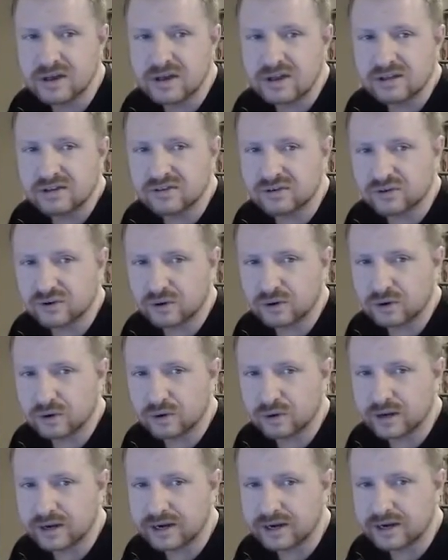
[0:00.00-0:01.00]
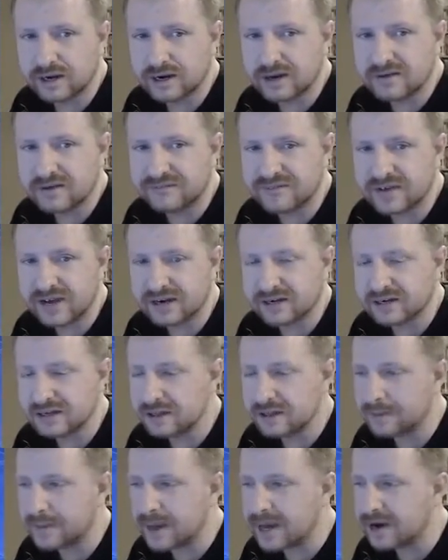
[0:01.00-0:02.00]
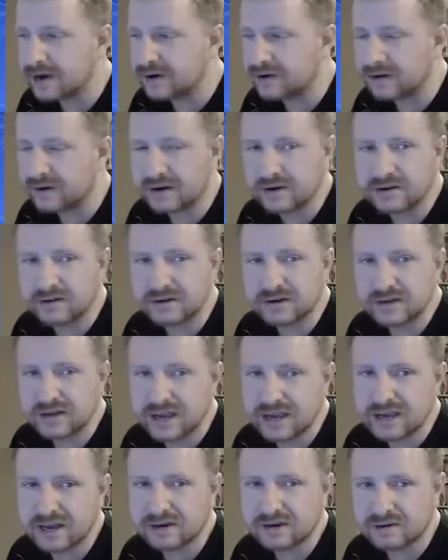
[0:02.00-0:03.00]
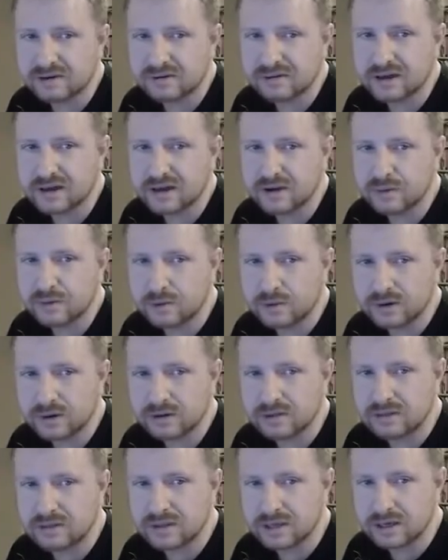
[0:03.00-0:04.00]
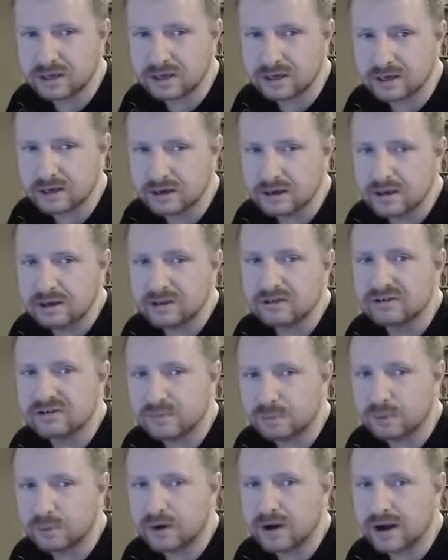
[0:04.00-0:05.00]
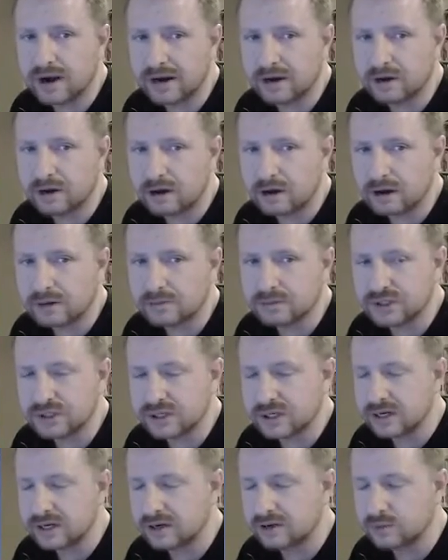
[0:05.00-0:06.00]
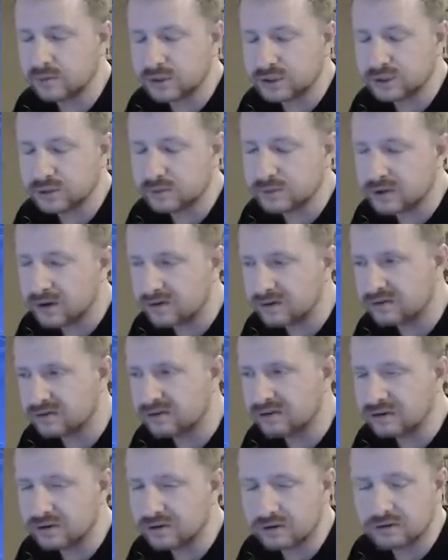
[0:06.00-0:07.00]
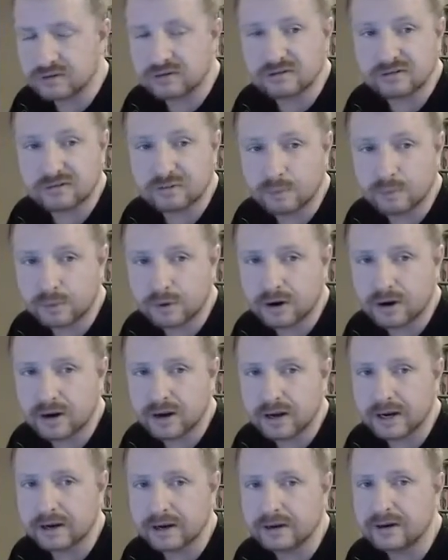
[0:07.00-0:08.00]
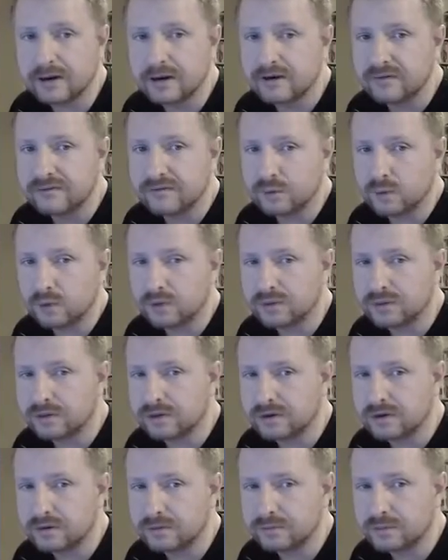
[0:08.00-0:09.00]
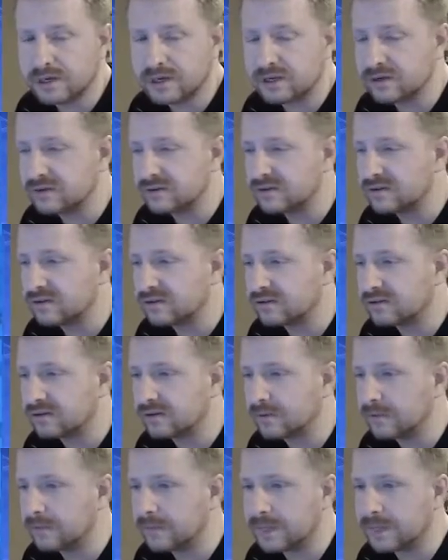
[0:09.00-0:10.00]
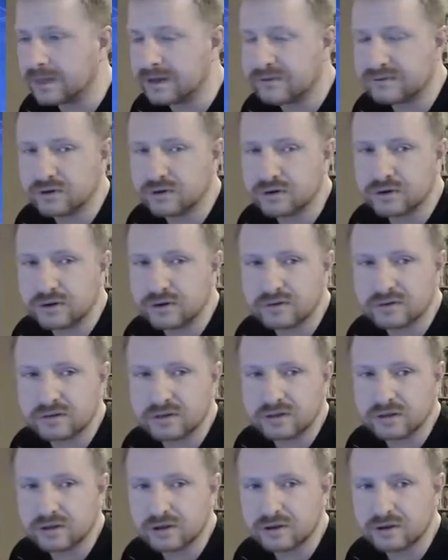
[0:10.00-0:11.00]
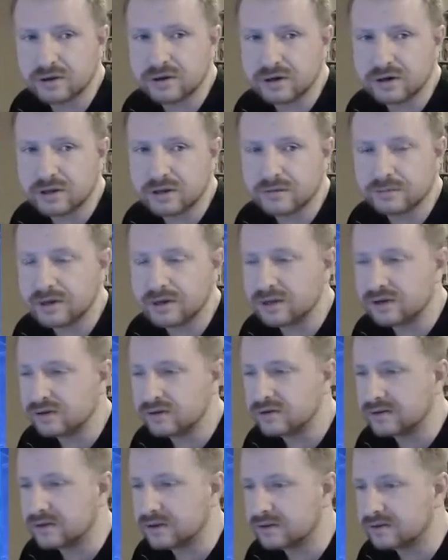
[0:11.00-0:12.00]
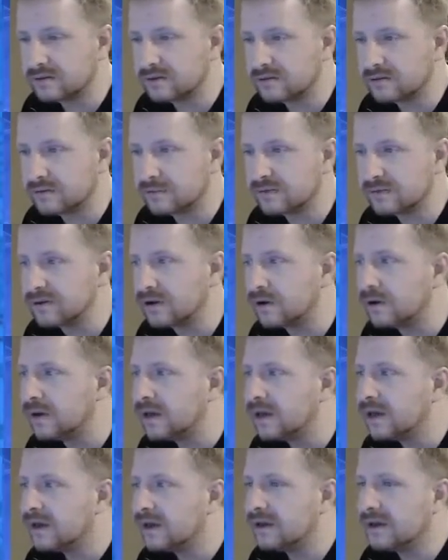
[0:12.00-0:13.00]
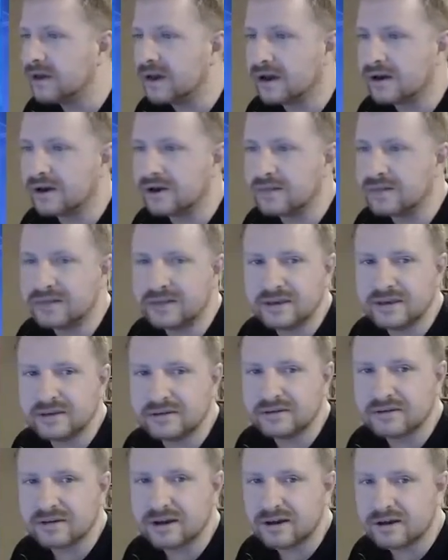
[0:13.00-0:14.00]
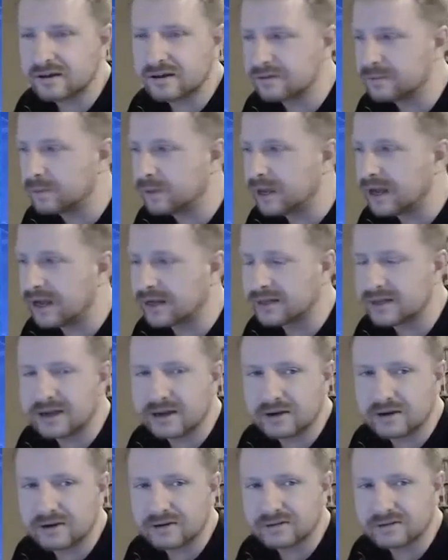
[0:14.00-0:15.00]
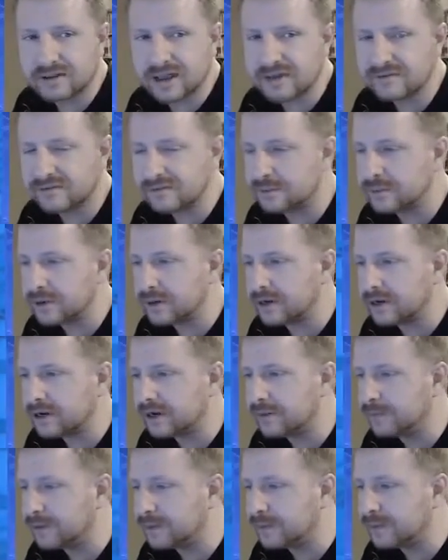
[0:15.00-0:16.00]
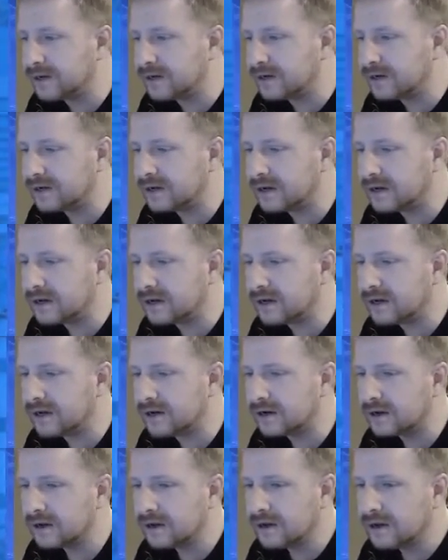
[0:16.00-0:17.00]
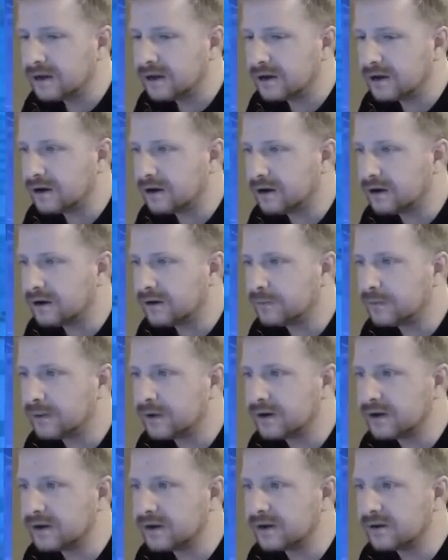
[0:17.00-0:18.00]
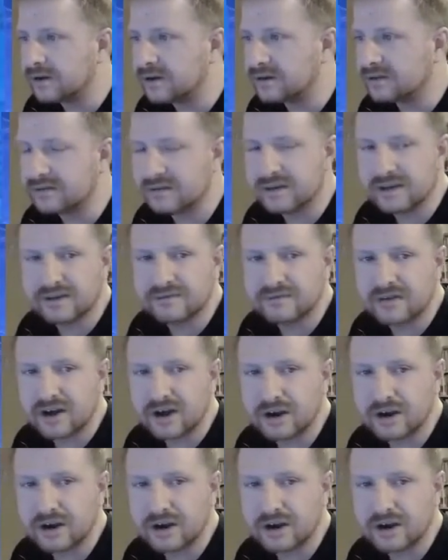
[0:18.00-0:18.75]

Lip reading: scrolling effect in the background. You can't do that with the sprite object, which you must use a sprite for the menu system if you're using the Unity menuing system. So yeah, I got these guys blacked out because they haven't been implemented yet. But yeah, you can see if I